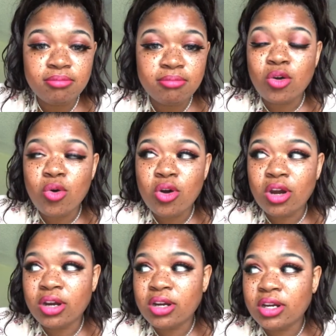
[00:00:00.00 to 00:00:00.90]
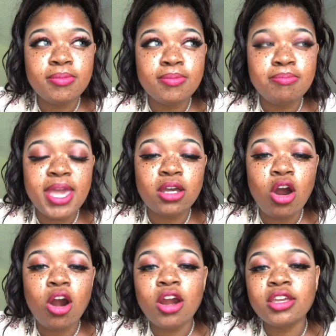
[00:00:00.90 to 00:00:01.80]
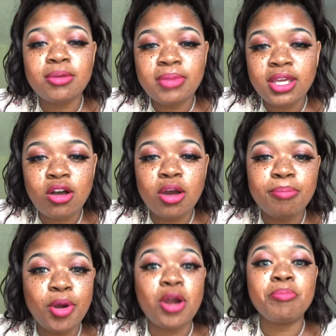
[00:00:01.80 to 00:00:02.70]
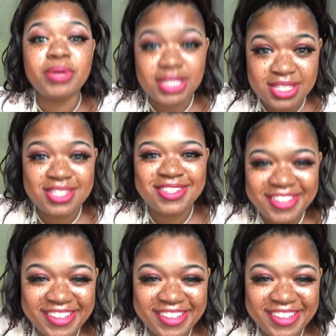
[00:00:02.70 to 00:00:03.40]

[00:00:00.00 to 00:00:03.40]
Or make an argument on purpose.